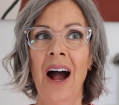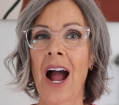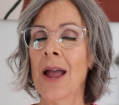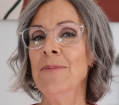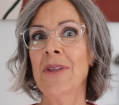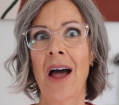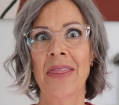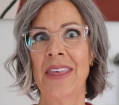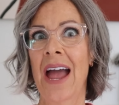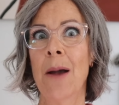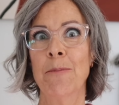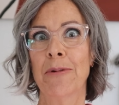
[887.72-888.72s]
I'm not
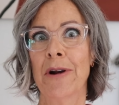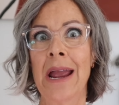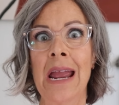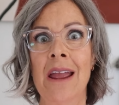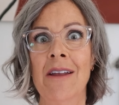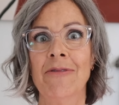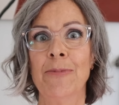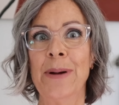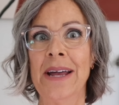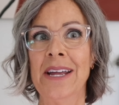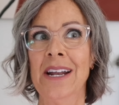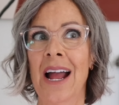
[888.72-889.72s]
that brave,
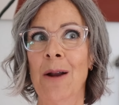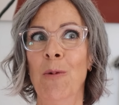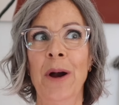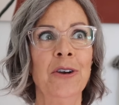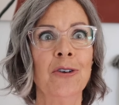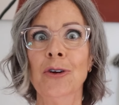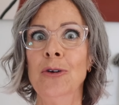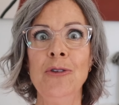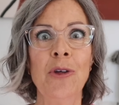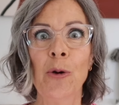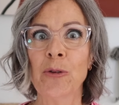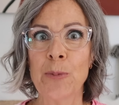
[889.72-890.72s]
but I wonder who
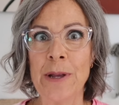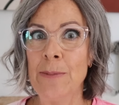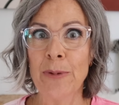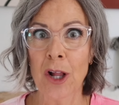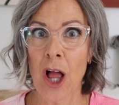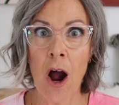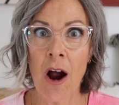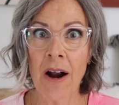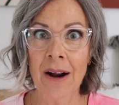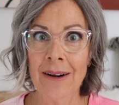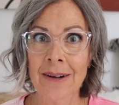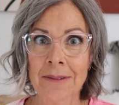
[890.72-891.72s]
those people
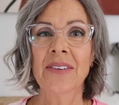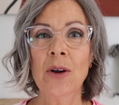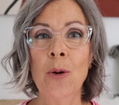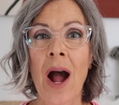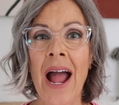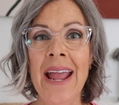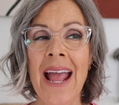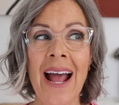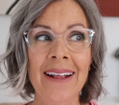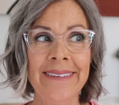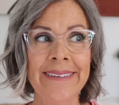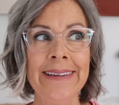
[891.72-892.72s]
are. So I
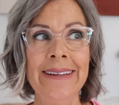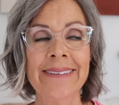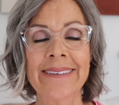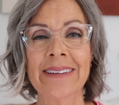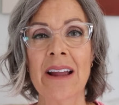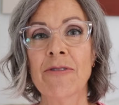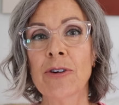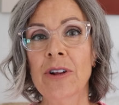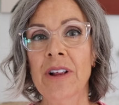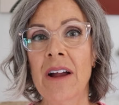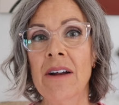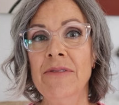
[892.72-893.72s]
had seen
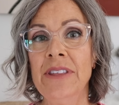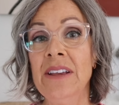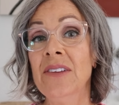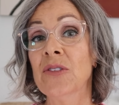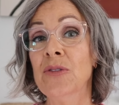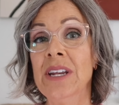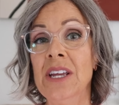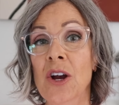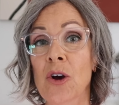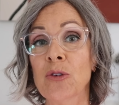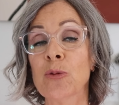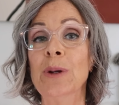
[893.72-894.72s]
several of these
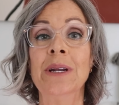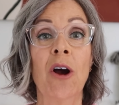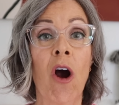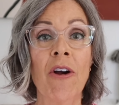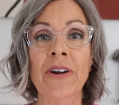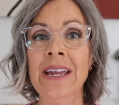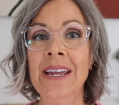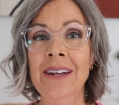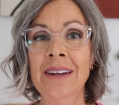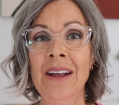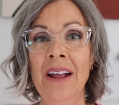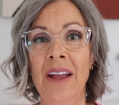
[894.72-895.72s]
videos
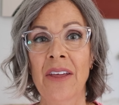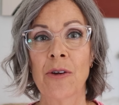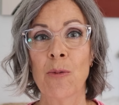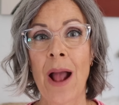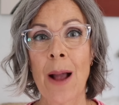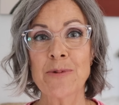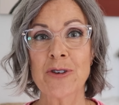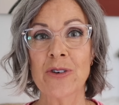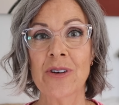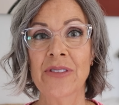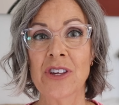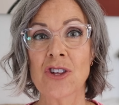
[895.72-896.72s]
regarding the
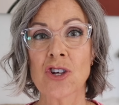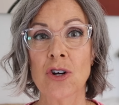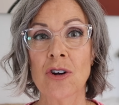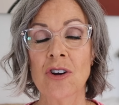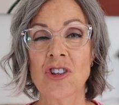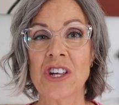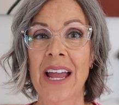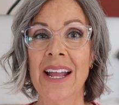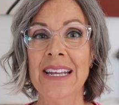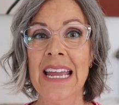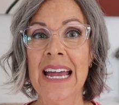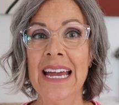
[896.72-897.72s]
rapture of the church,
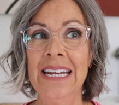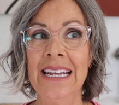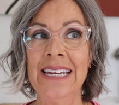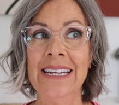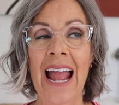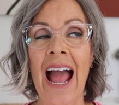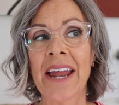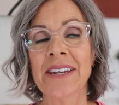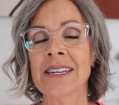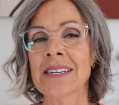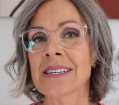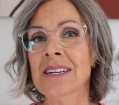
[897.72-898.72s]
and yet it
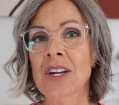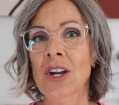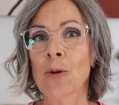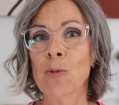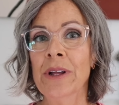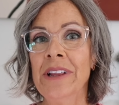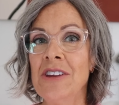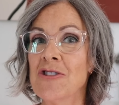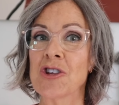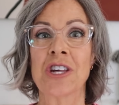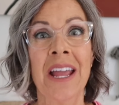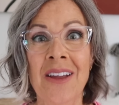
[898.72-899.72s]
hadn't really
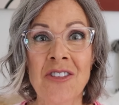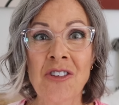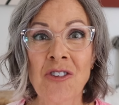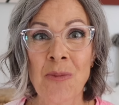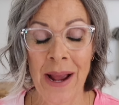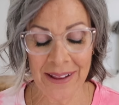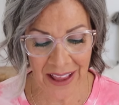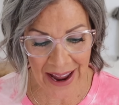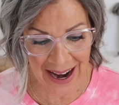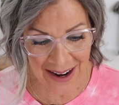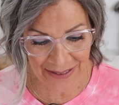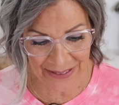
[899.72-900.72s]
changed my
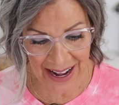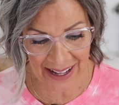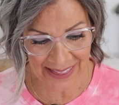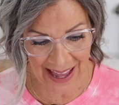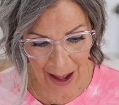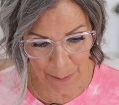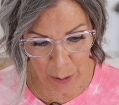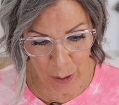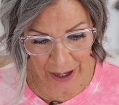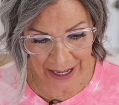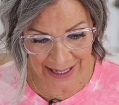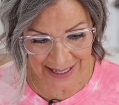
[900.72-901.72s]
life at that
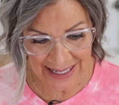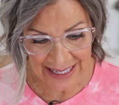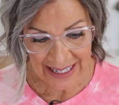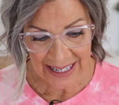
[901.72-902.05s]
point